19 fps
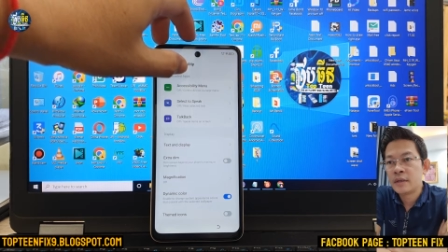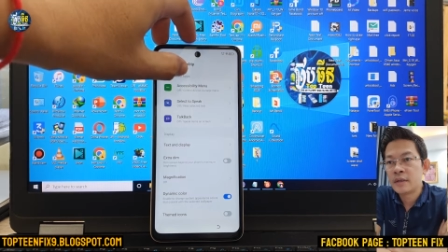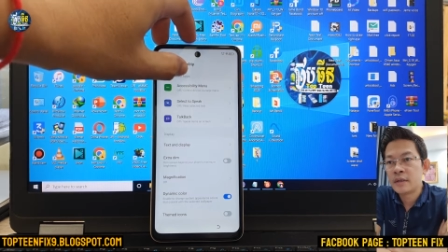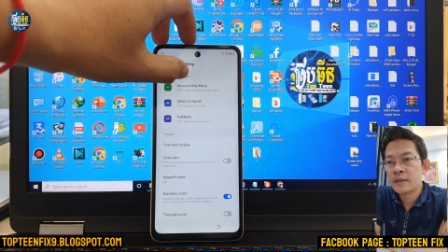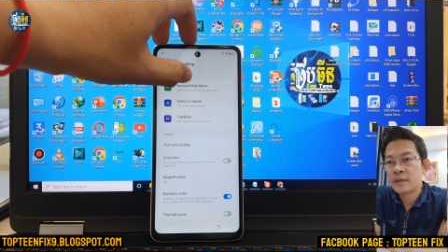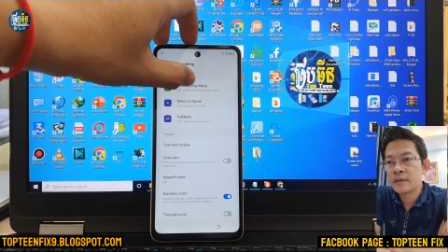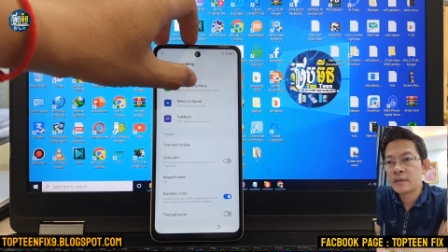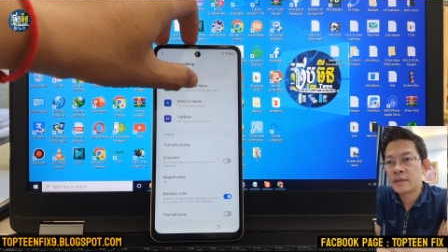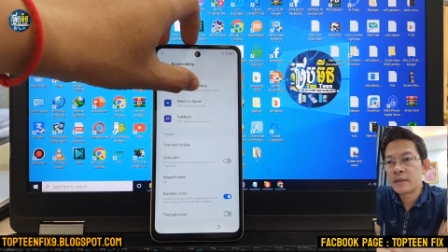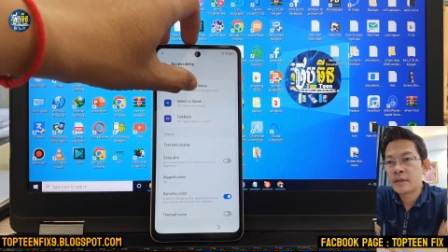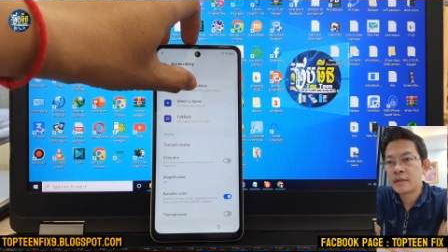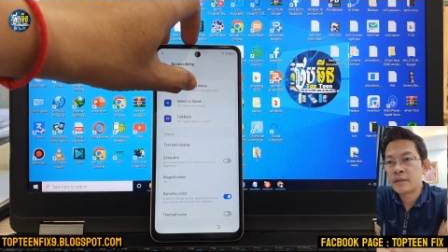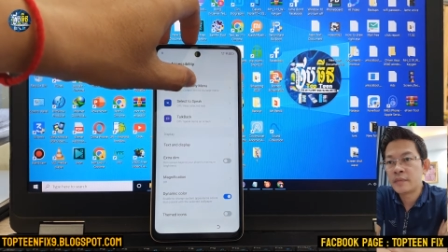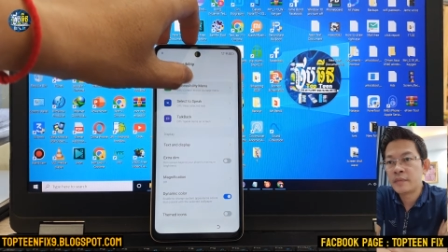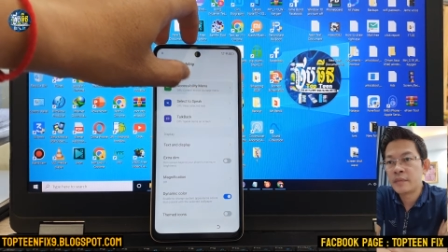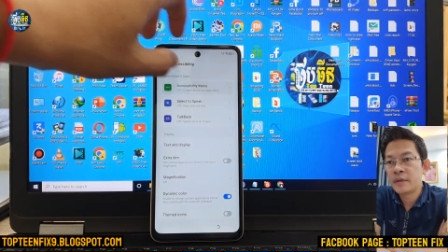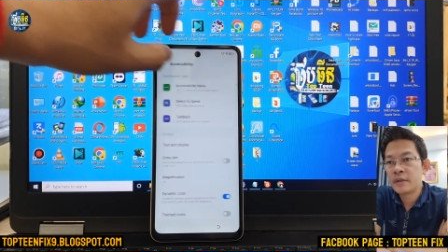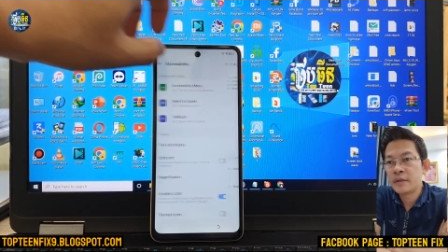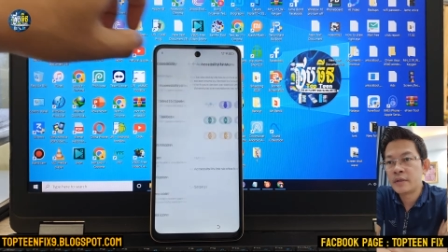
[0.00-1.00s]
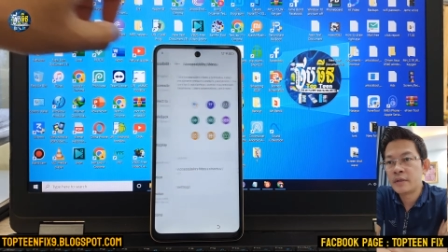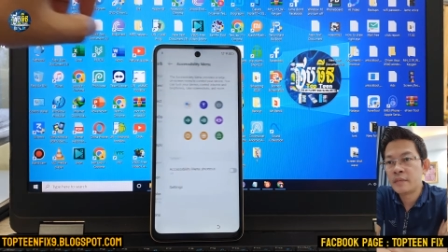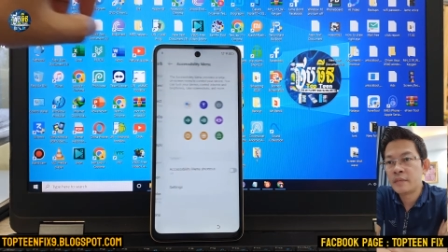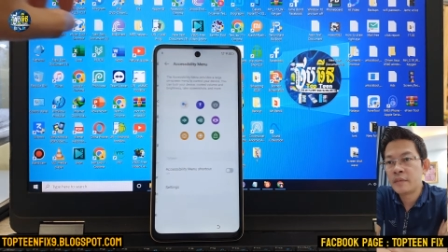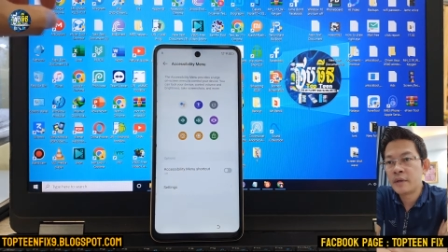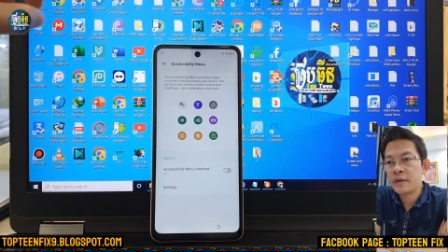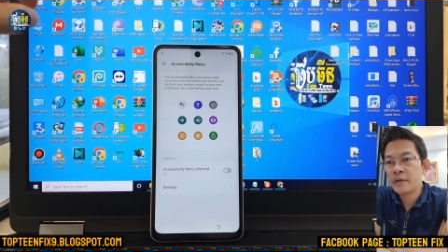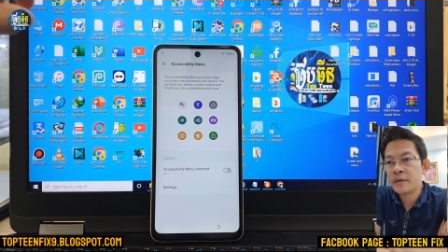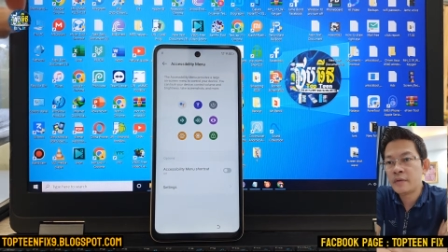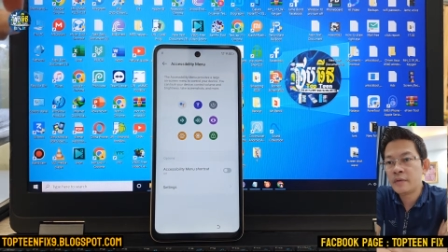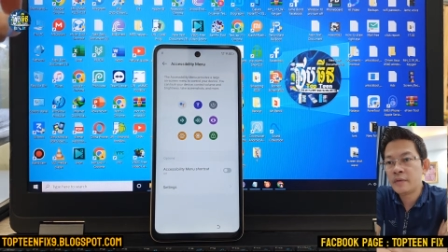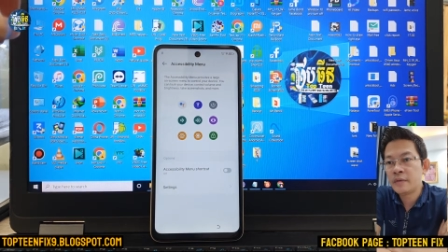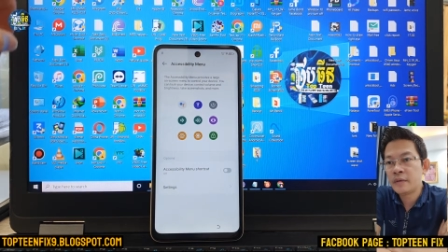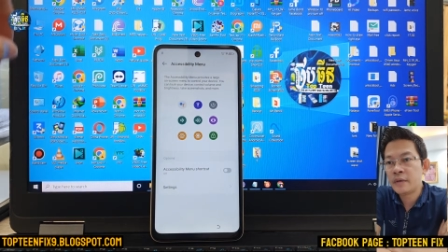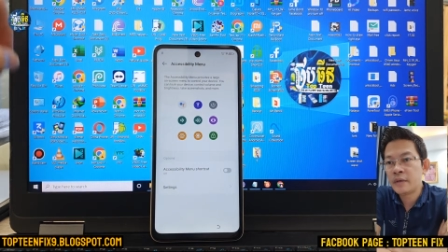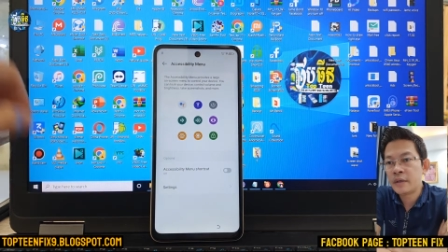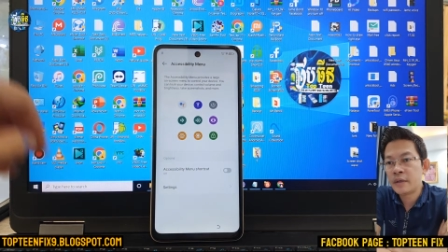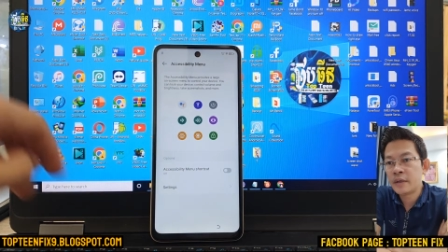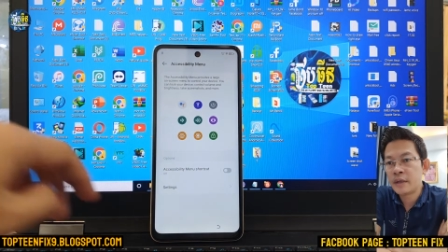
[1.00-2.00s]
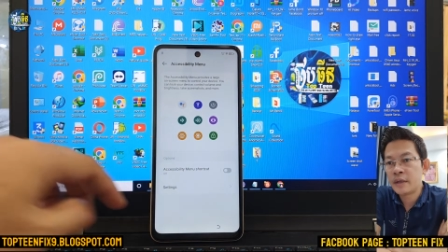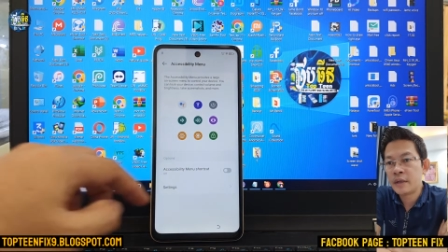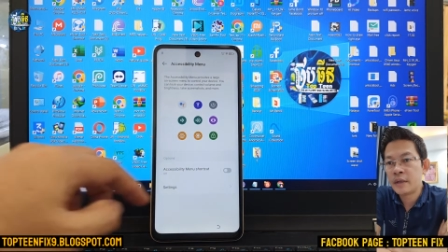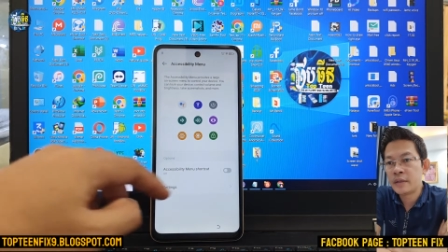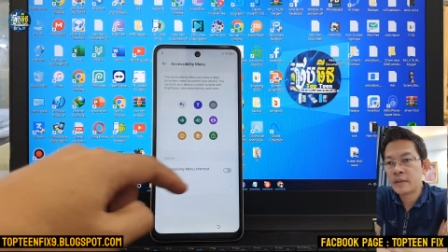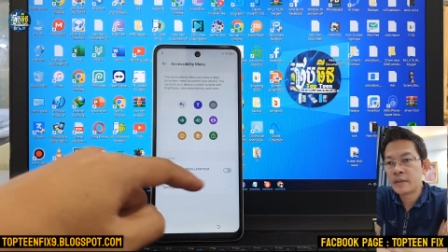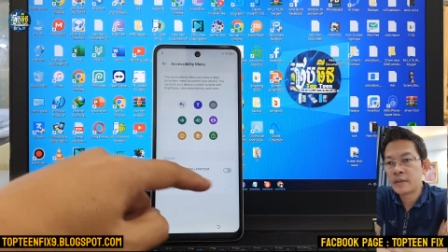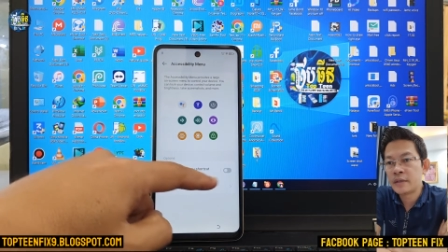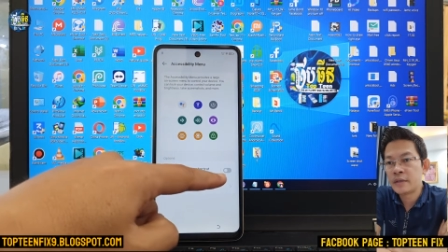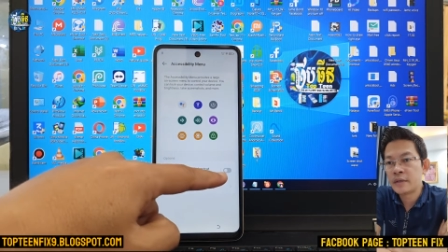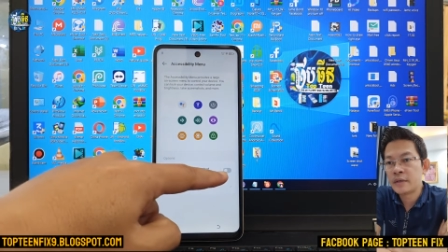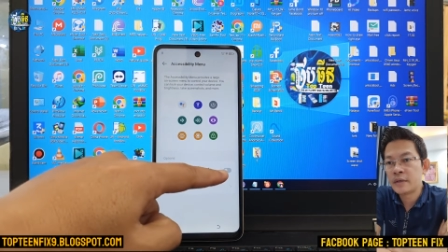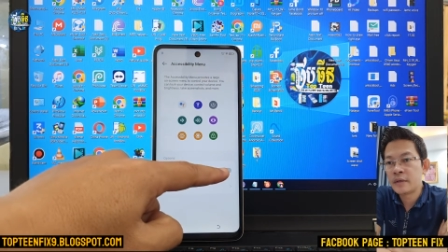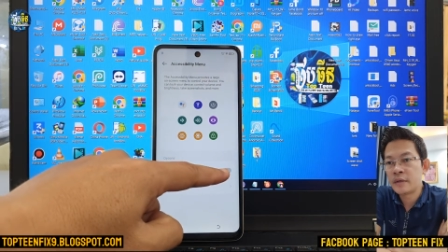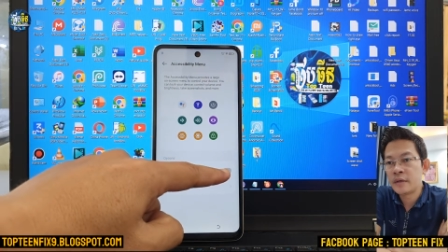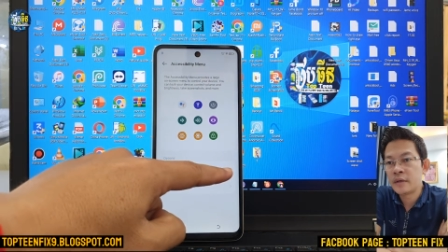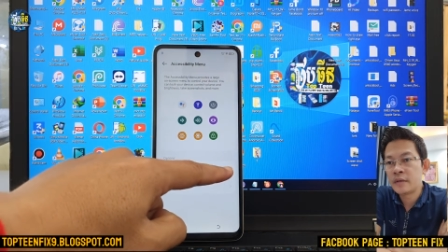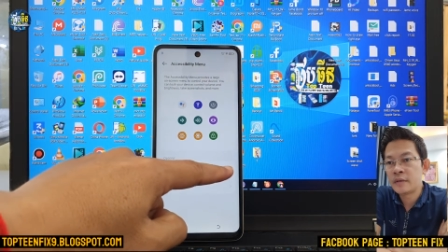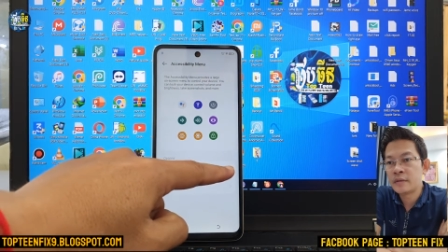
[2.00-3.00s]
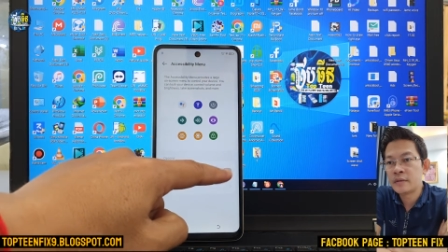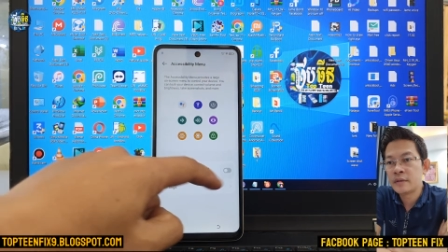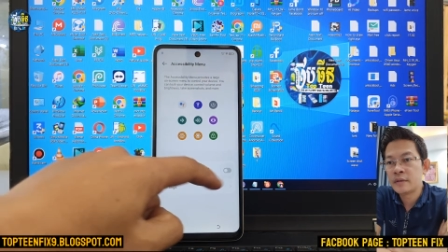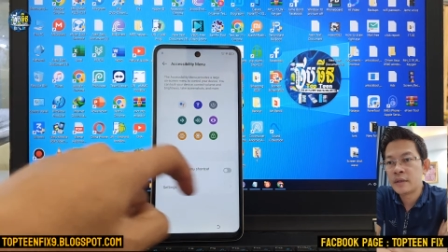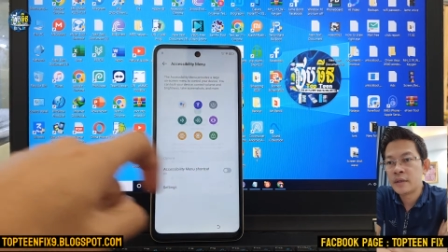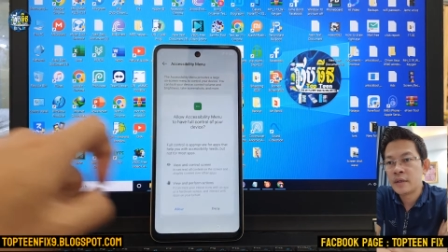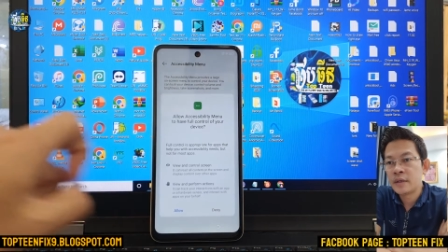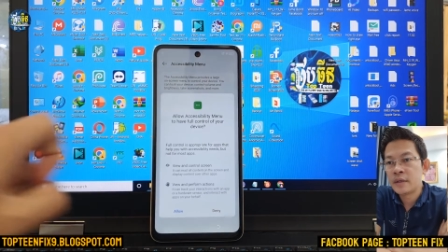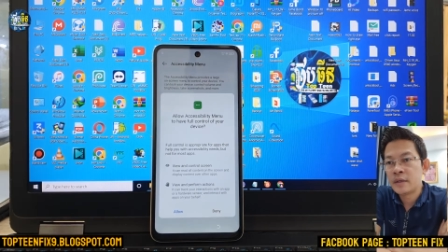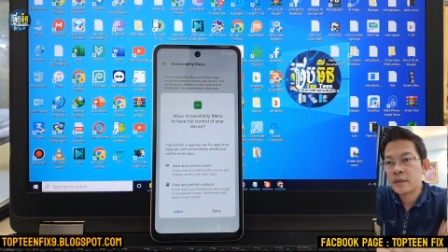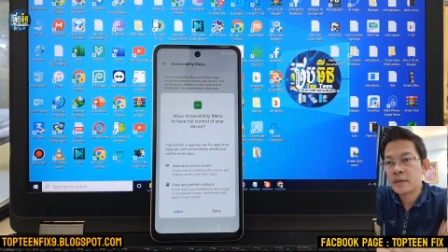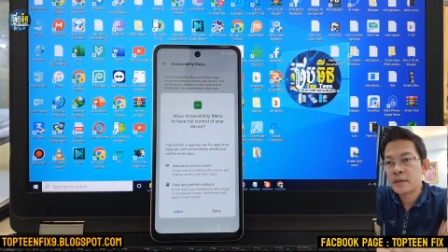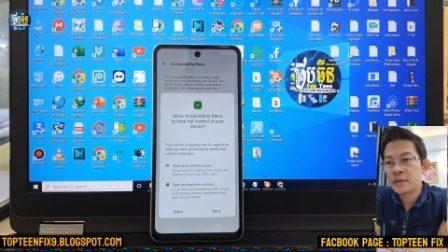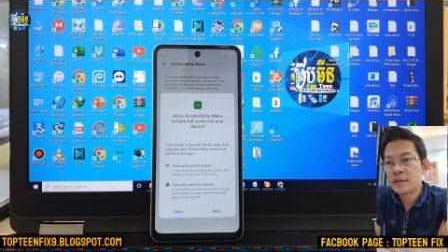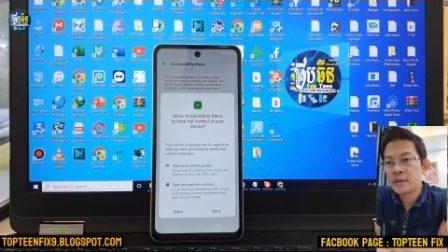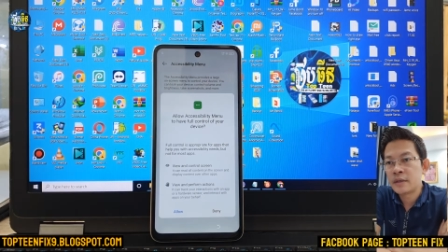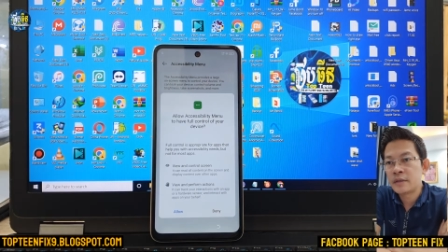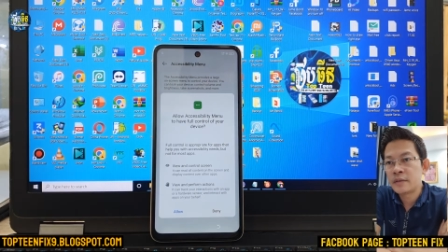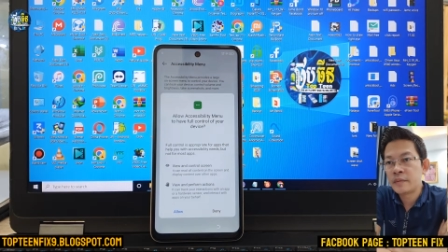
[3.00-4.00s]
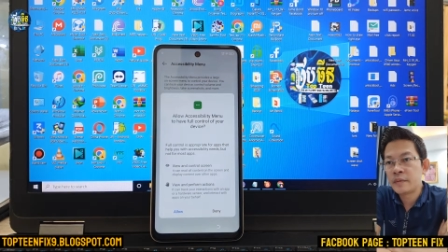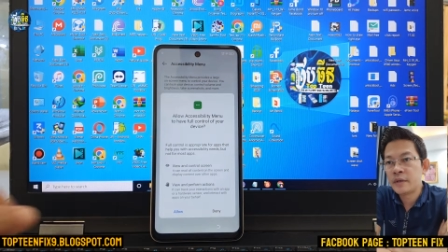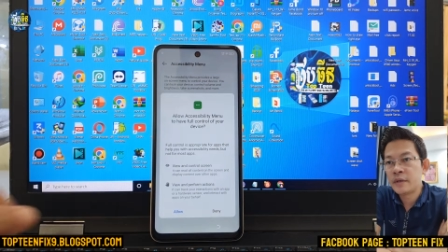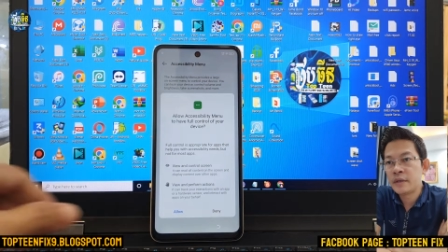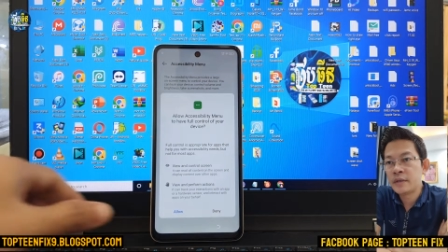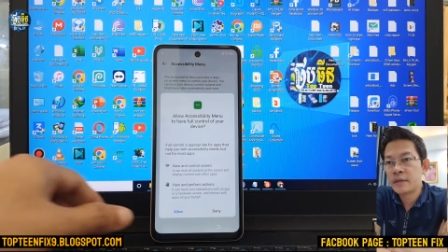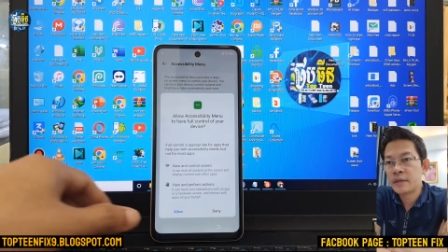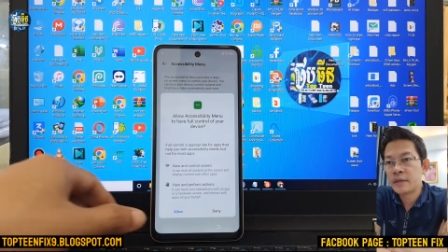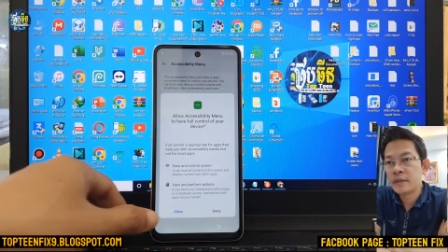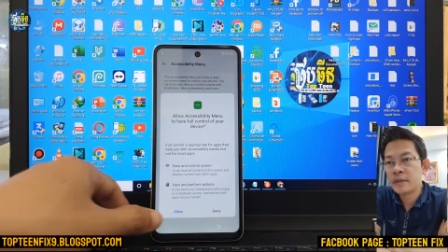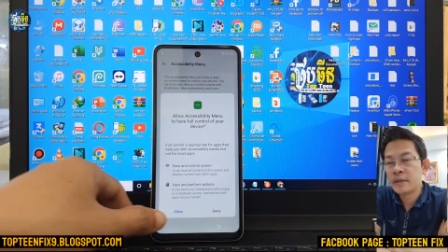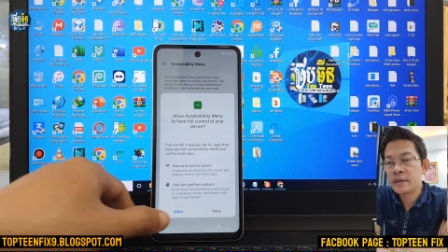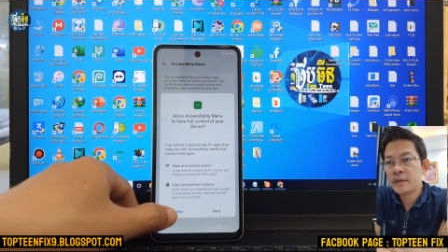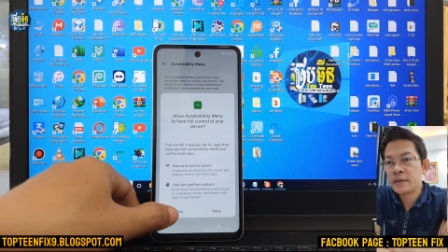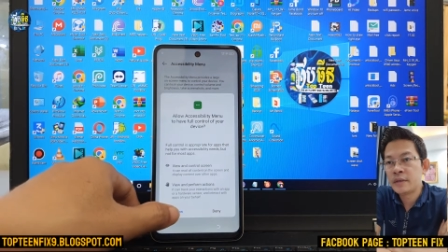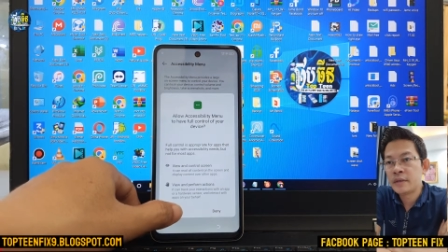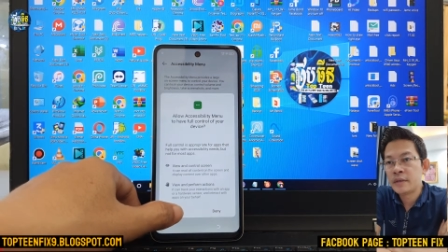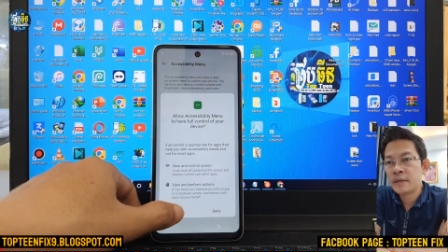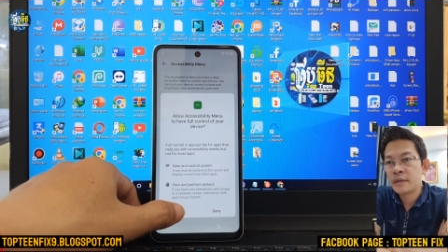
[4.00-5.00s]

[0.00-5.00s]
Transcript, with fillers: accessibility menu and turn on accessibility